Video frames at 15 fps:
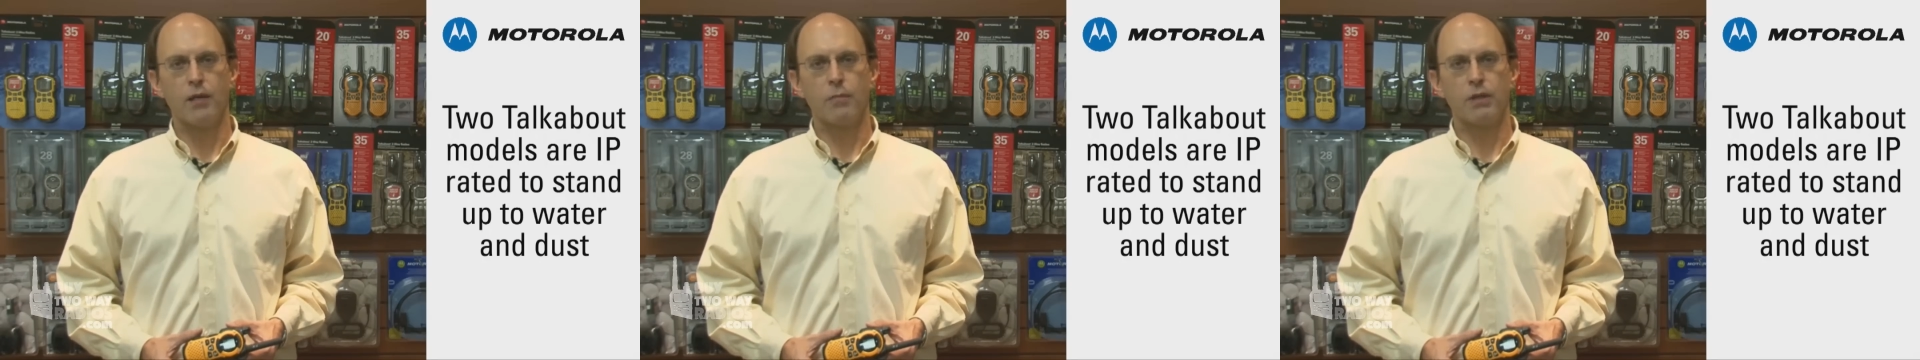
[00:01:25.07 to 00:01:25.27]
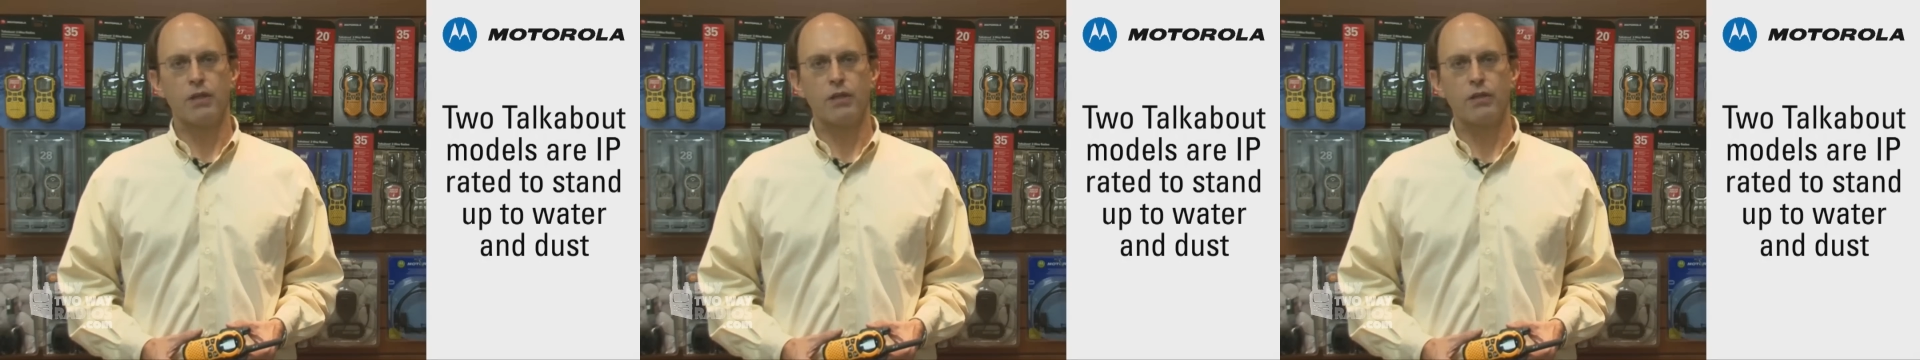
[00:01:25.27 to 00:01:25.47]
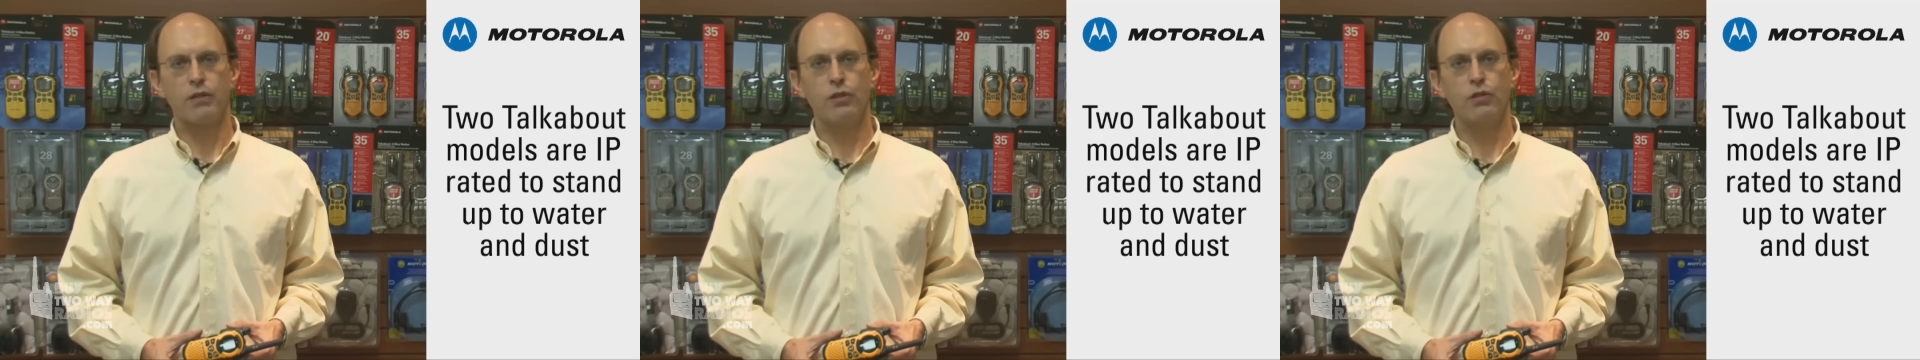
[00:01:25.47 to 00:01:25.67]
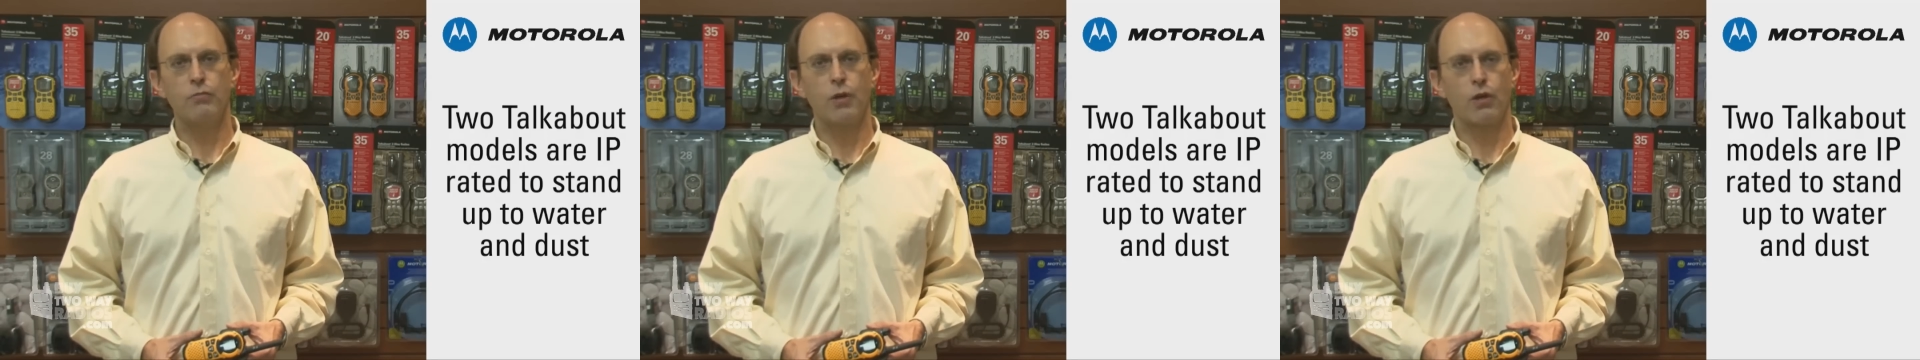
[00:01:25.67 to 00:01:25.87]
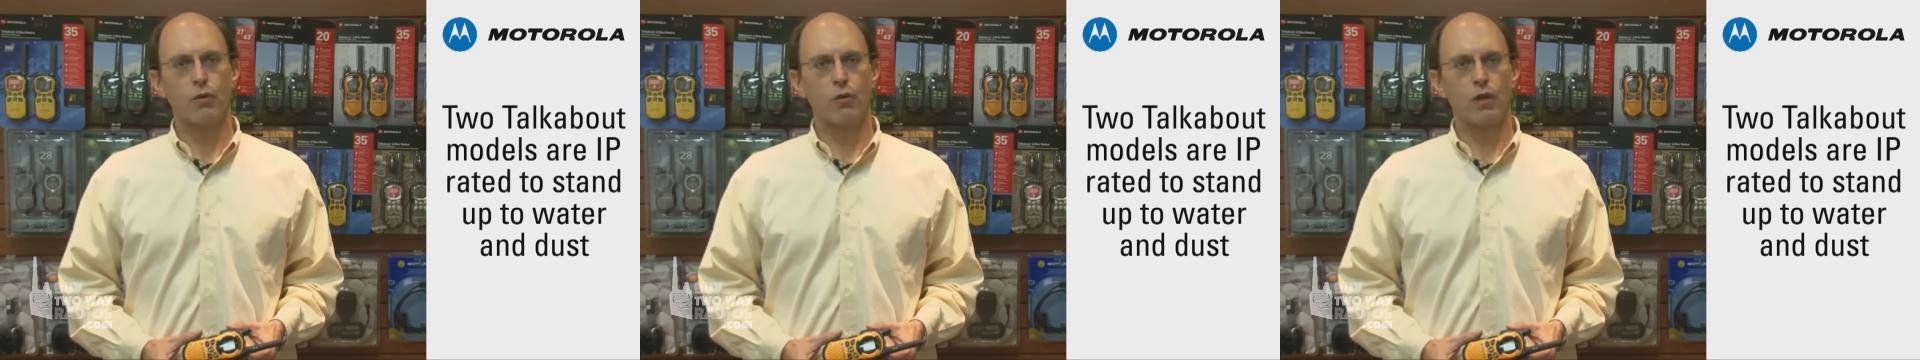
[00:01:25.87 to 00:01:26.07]
but there are two
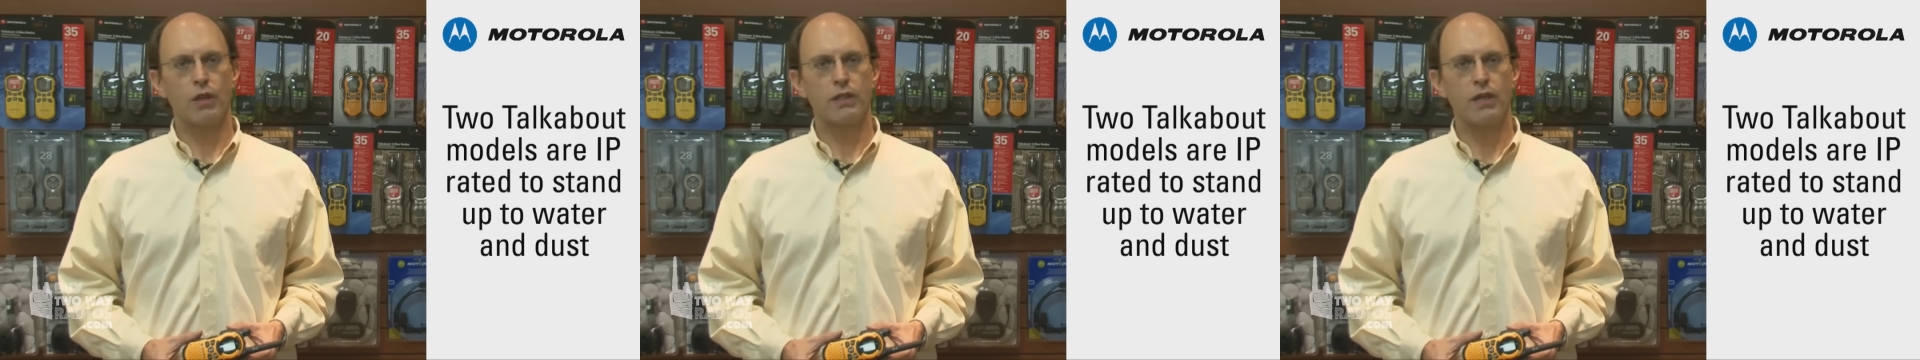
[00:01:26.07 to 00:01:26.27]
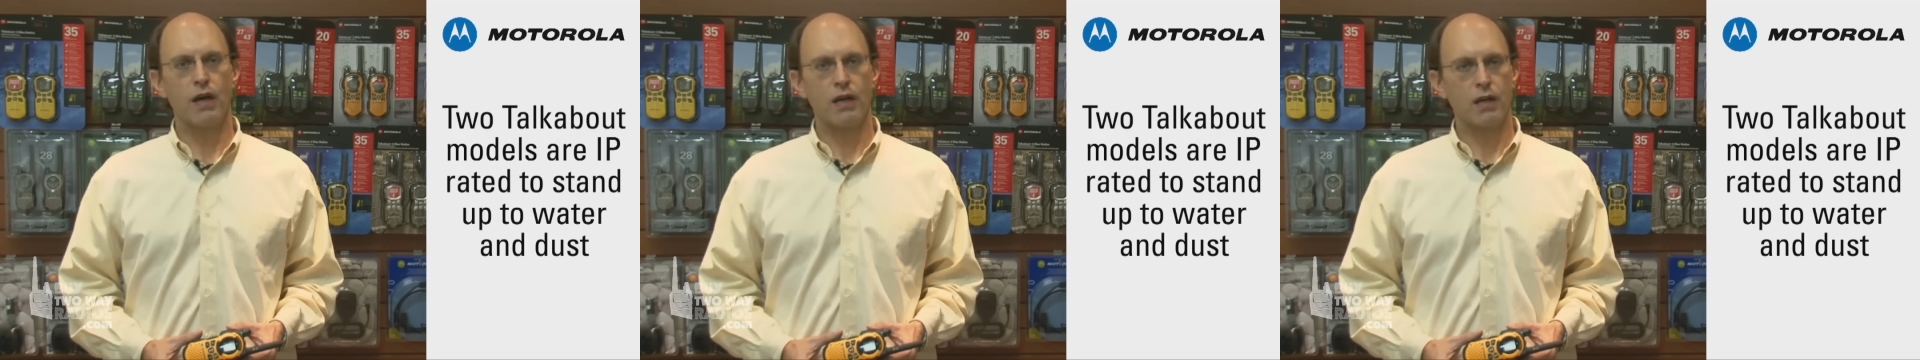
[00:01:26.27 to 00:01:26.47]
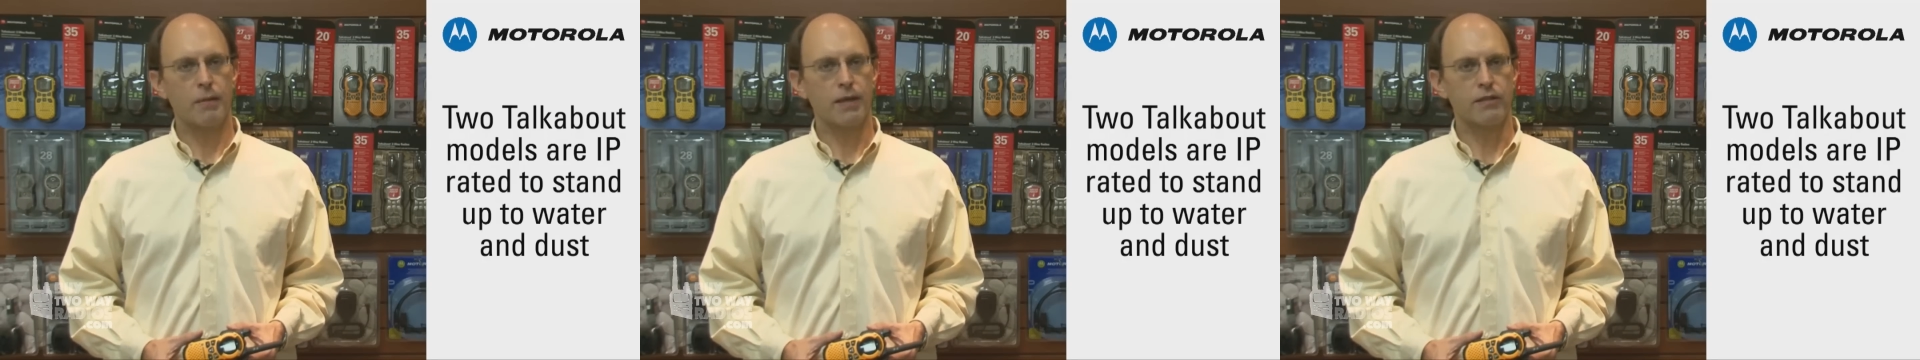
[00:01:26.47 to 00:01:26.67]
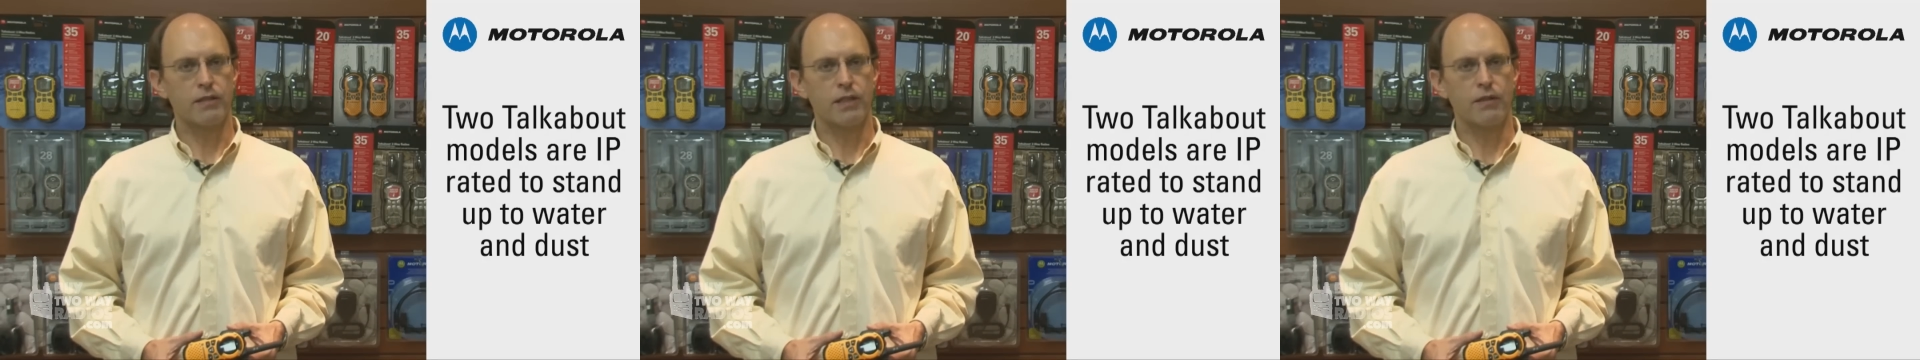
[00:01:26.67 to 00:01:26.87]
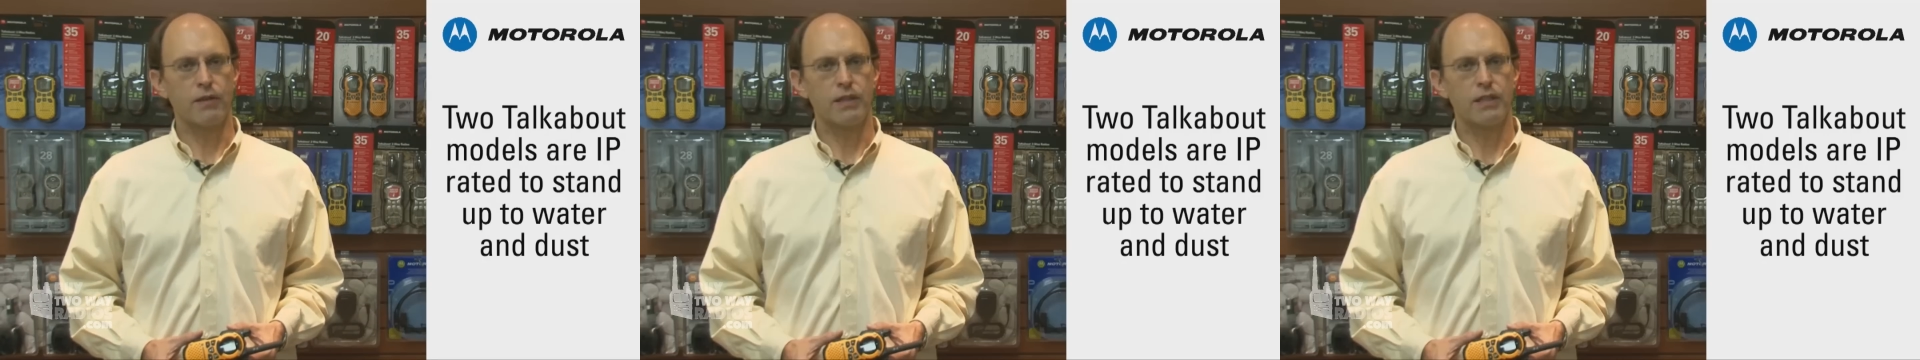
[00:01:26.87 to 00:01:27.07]
Motorola Talkabout
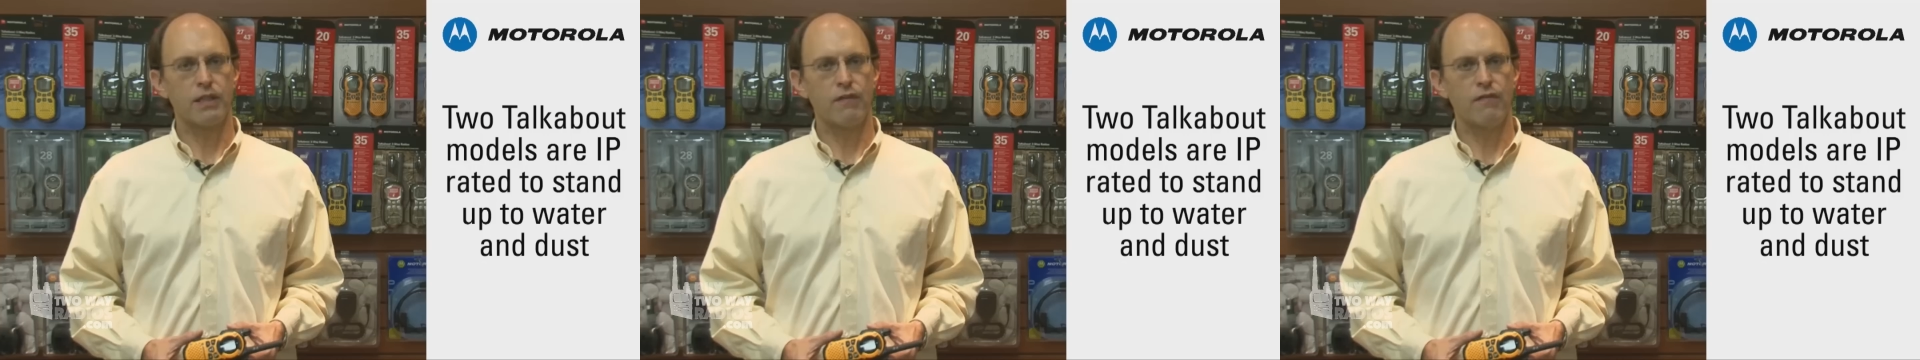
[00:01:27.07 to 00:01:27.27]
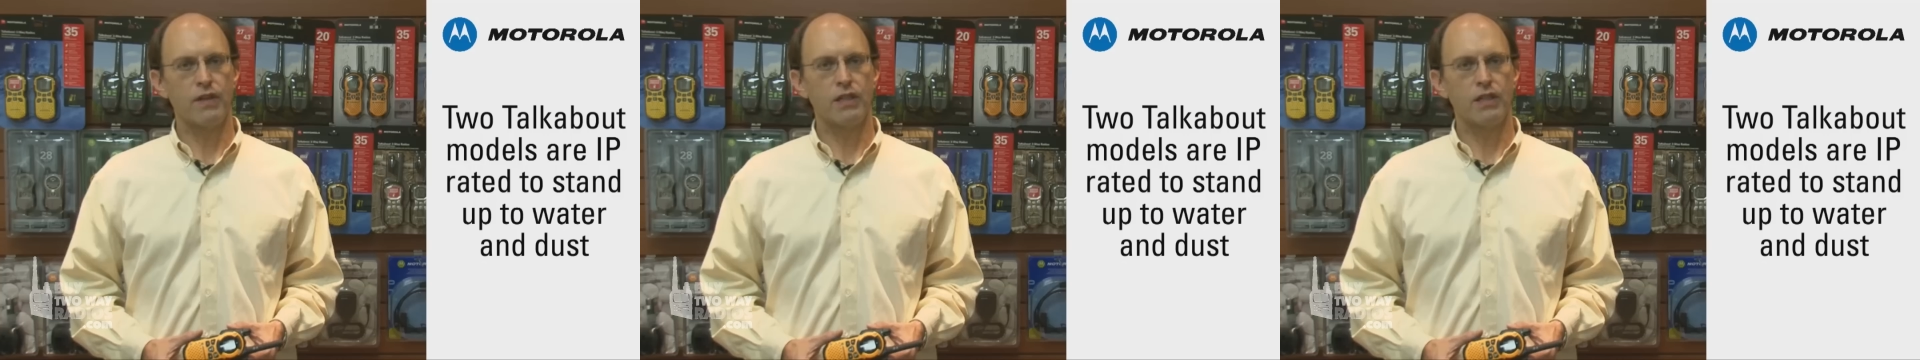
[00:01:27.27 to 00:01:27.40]
series that